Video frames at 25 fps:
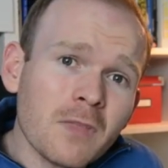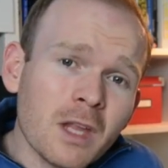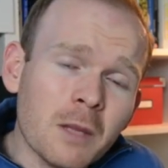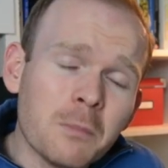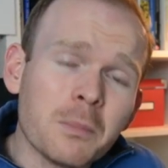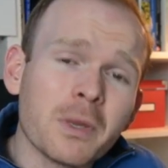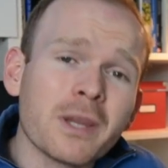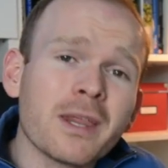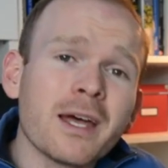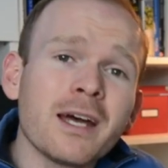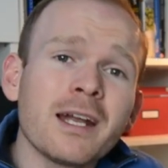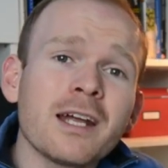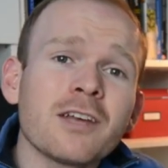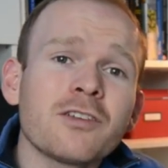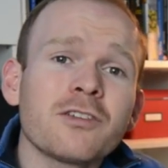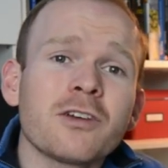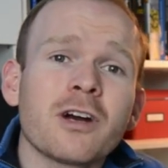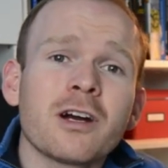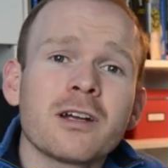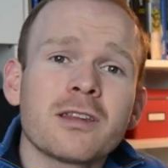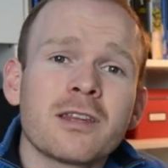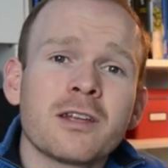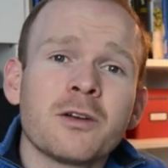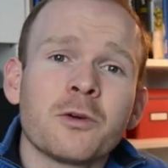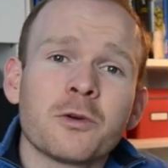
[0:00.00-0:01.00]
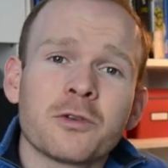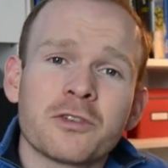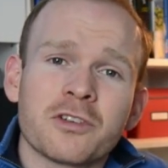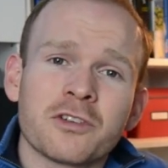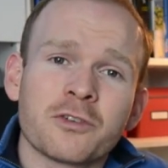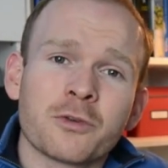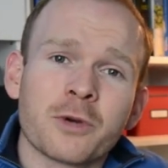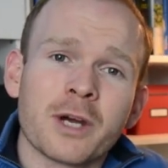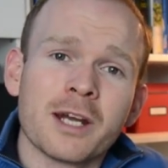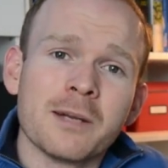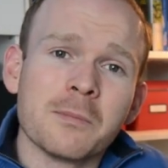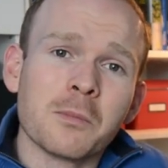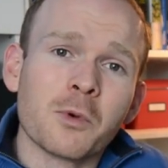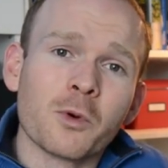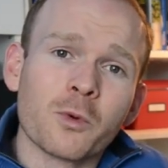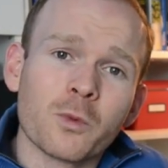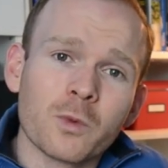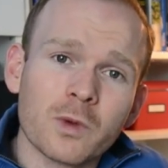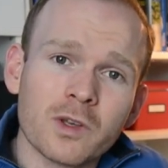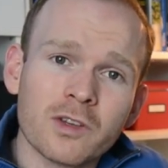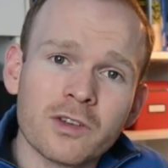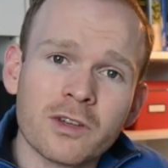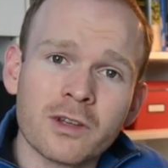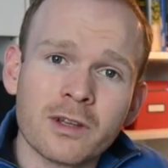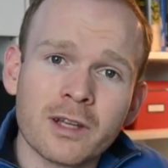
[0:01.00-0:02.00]
But then I started to notice a trend more
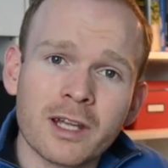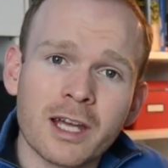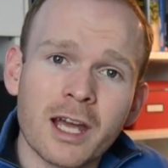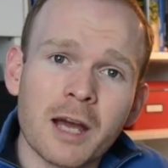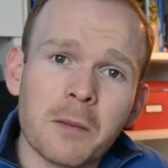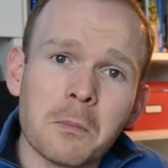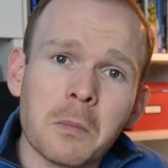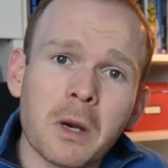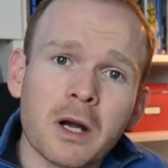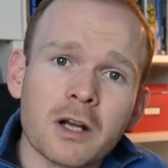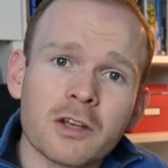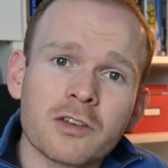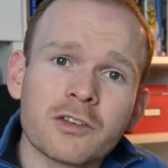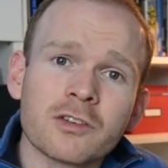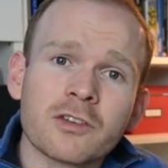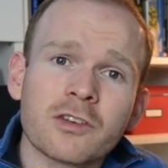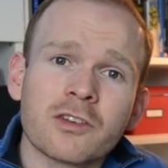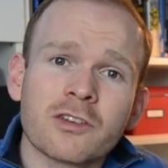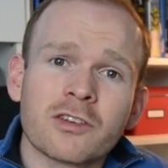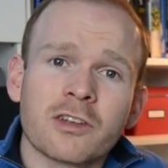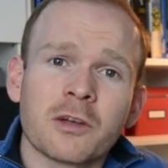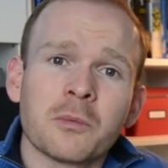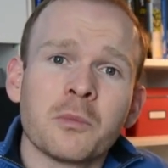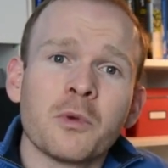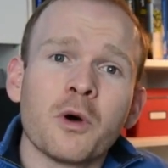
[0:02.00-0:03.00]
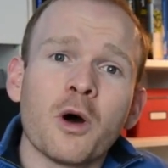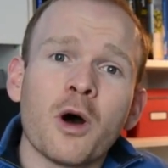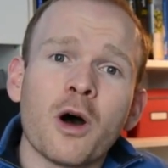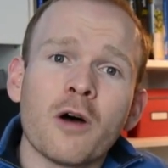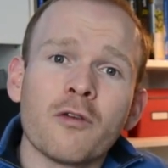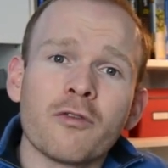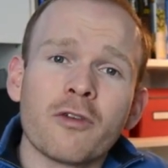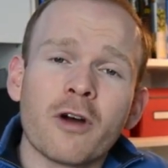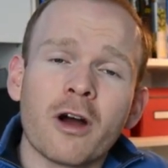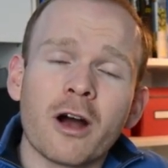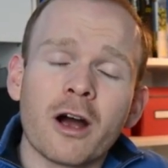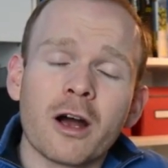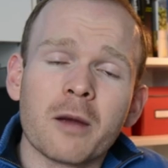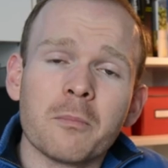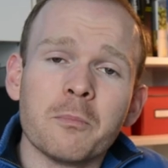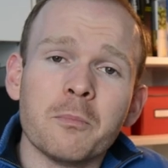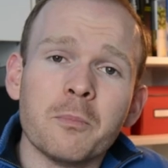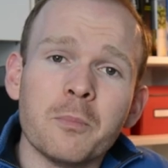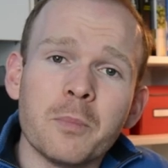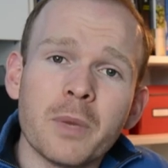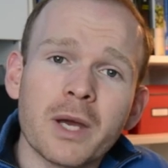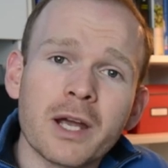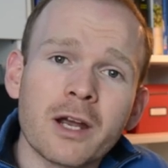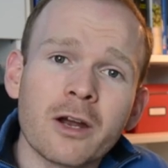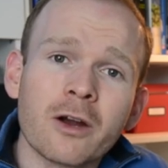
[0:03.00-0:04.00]
recently amongst some of our
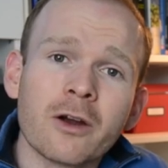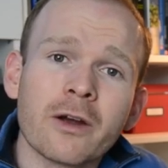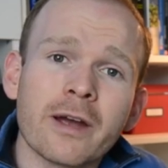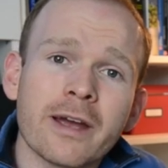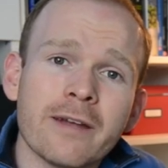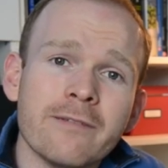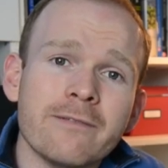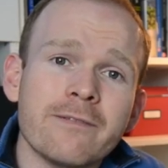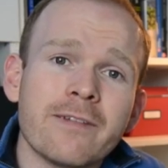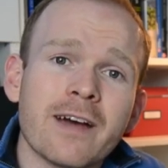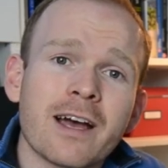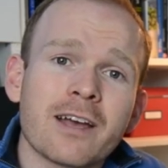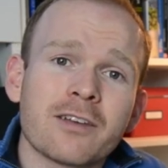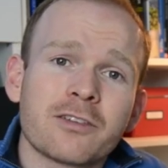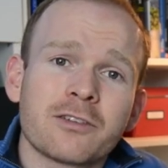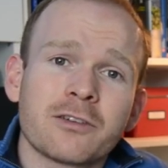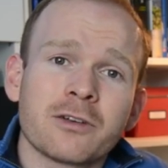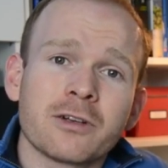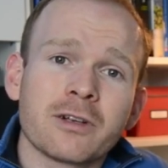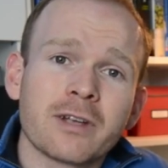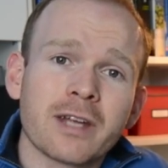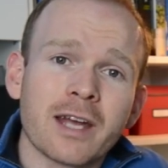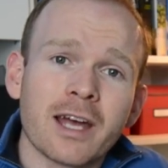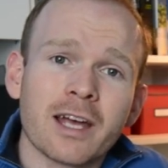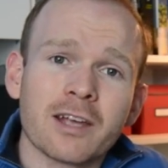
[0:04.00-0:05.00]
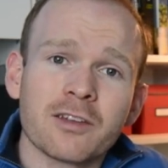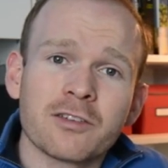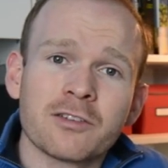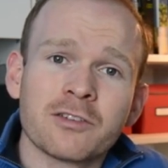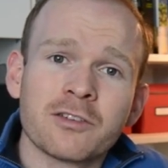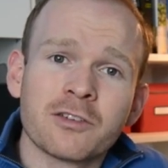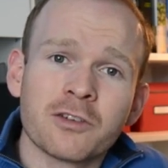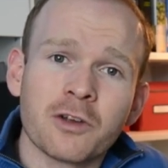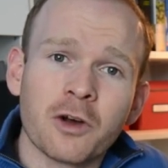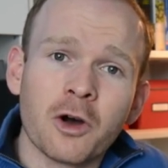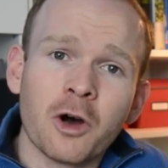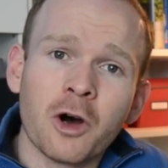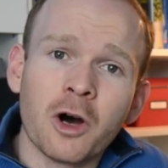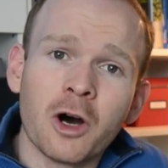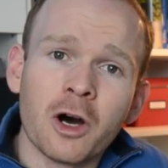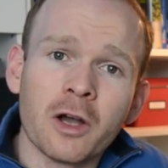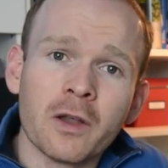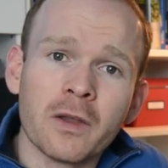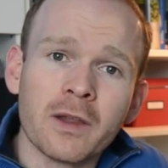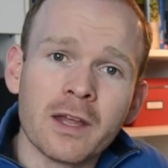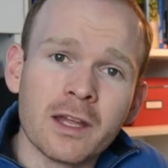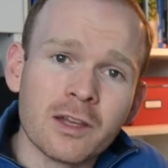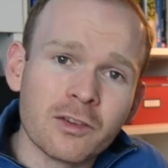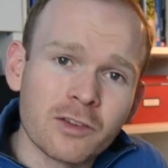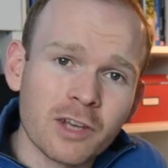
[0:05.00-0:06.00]
bigger investor guests
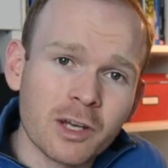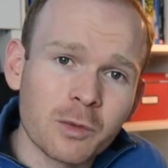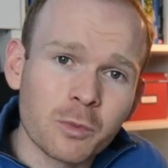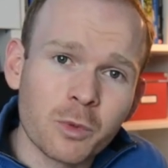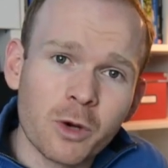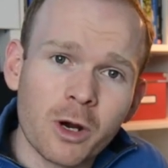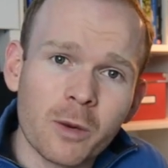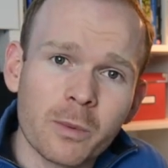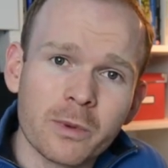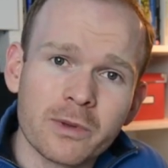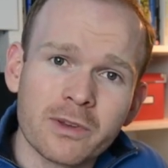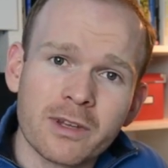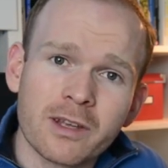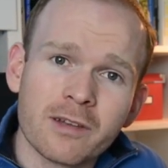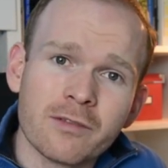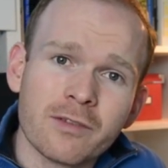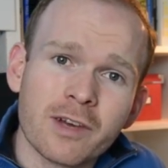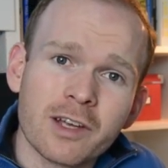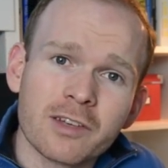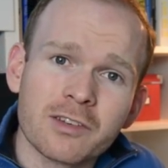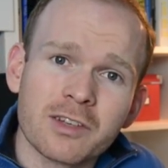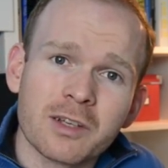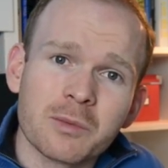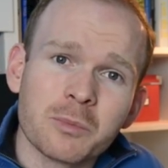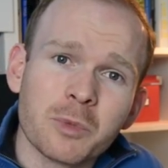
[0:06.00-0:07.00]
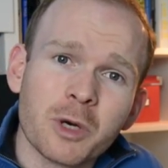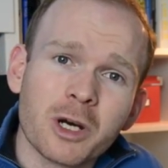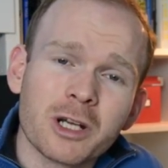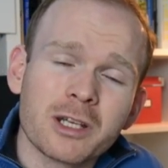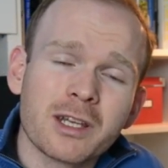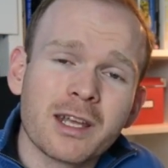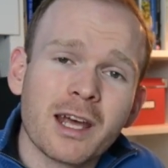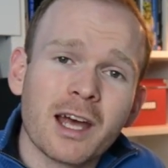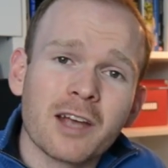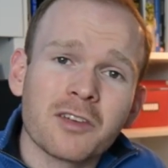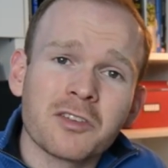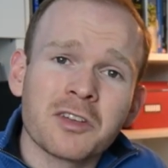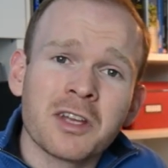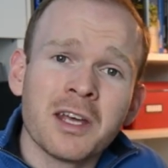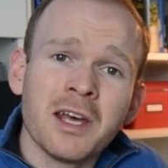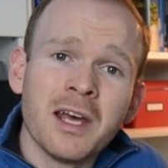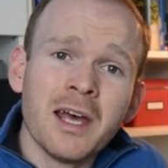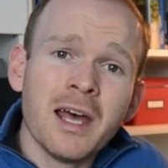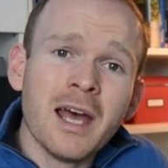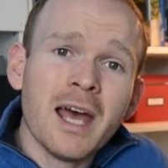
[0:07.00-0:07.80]
on the Inside Property Investing podcast,